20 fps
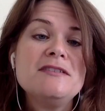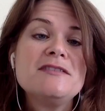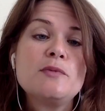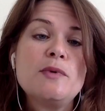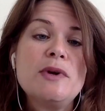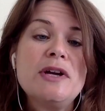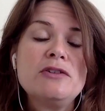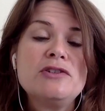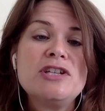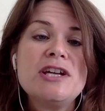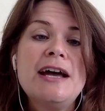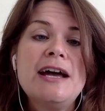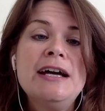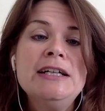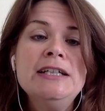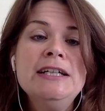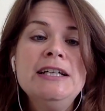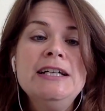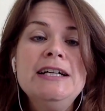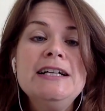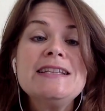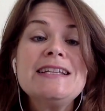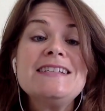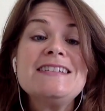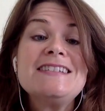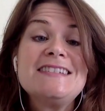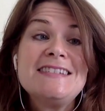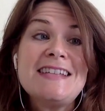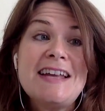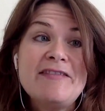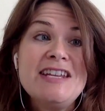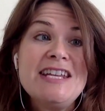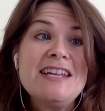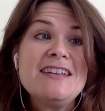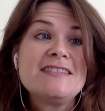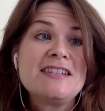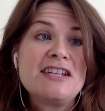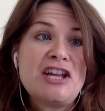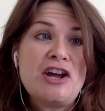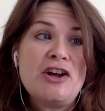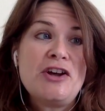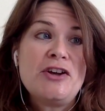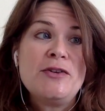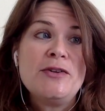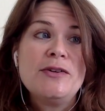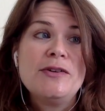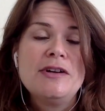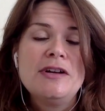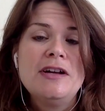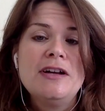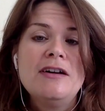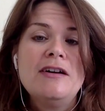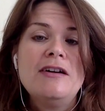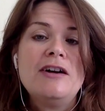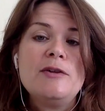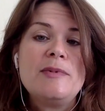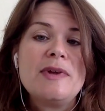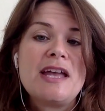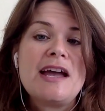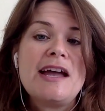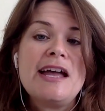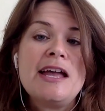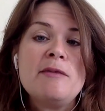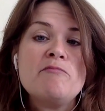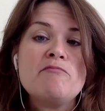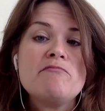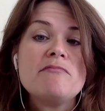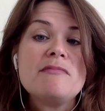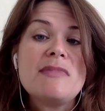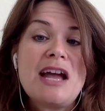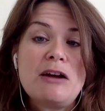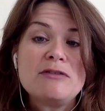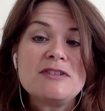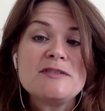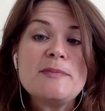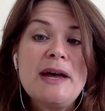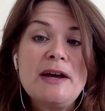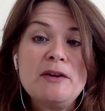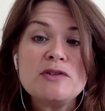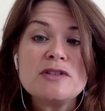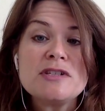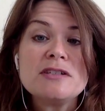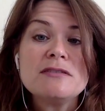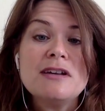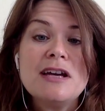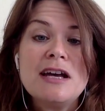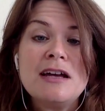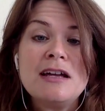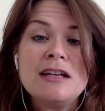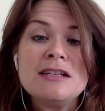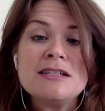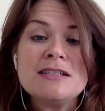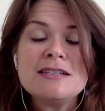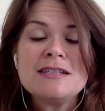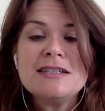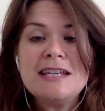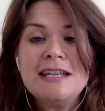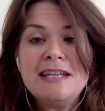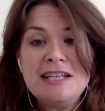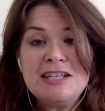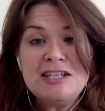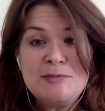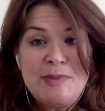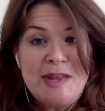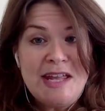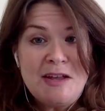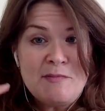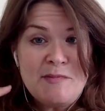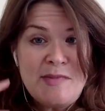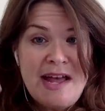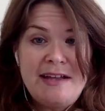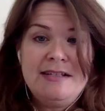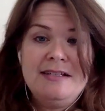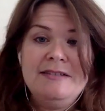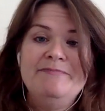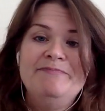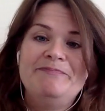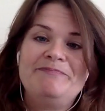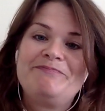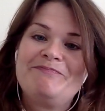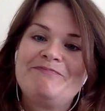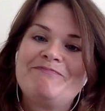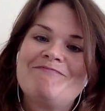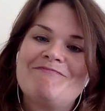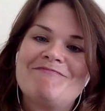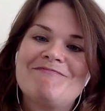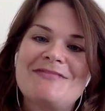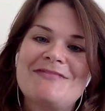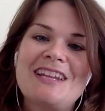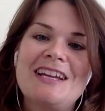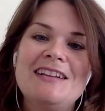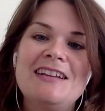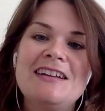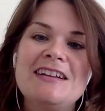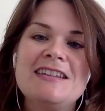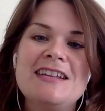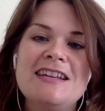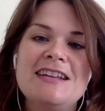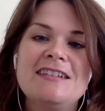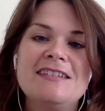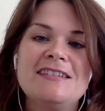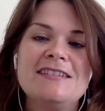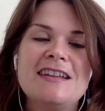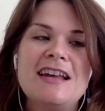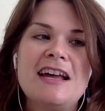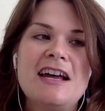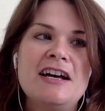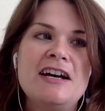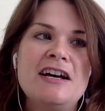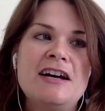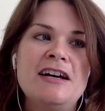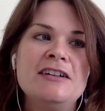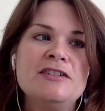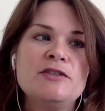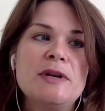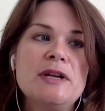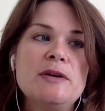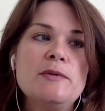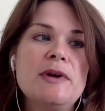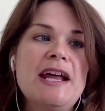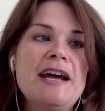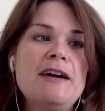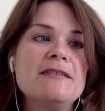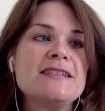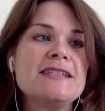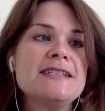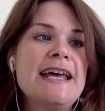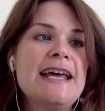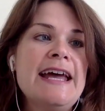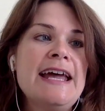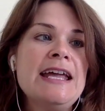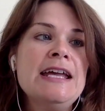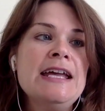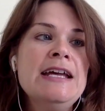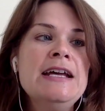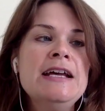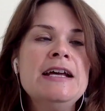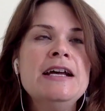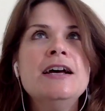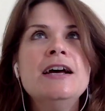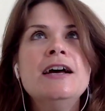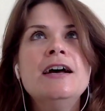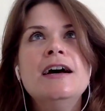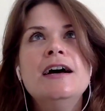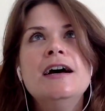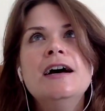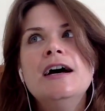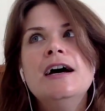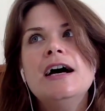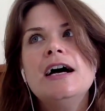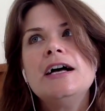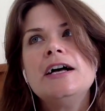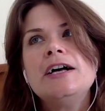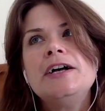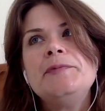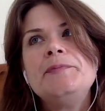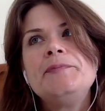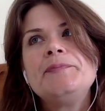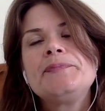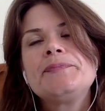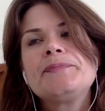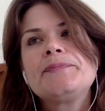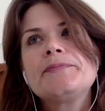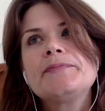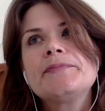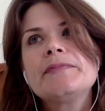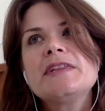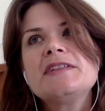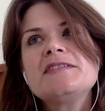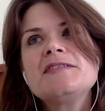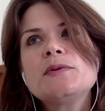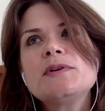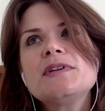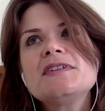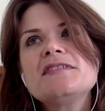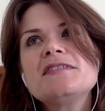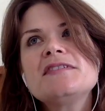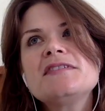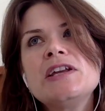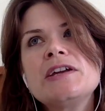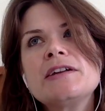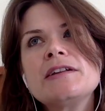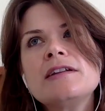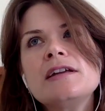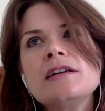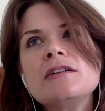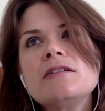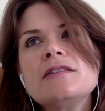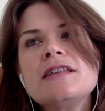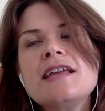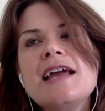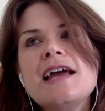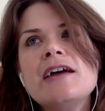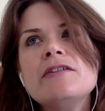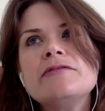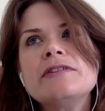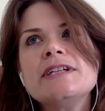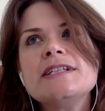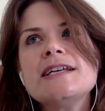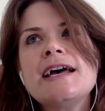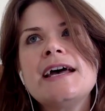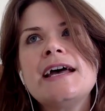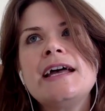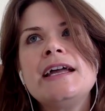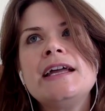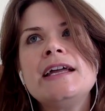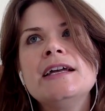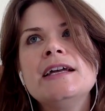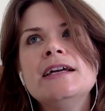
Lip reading: a wheelchair. And 7 years ago, I became housebound and needing to be in bed like this 21 hours a day. So what does it look like on the everyday?